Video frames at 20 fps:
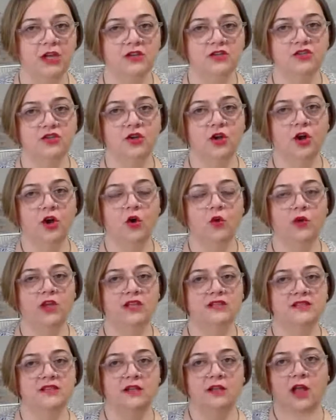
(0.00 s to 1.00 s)
So
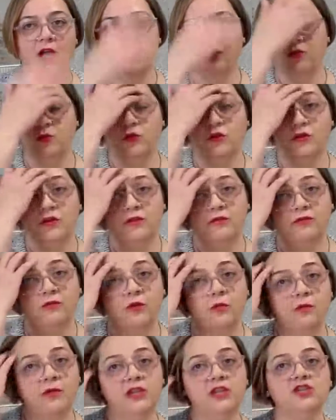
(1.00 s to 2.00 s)
it's a lot more
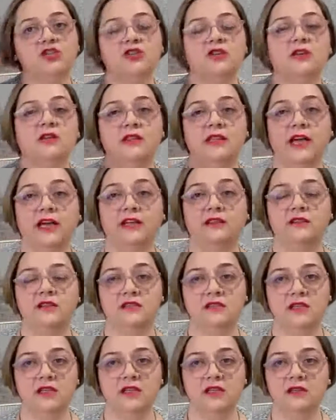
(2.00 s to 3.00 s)
information that
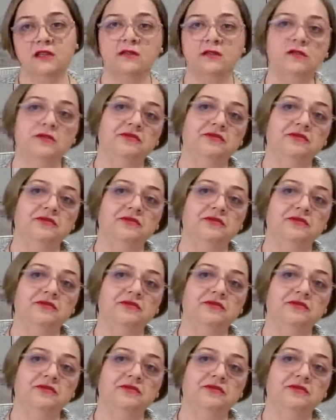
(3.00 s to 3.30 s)
is needed.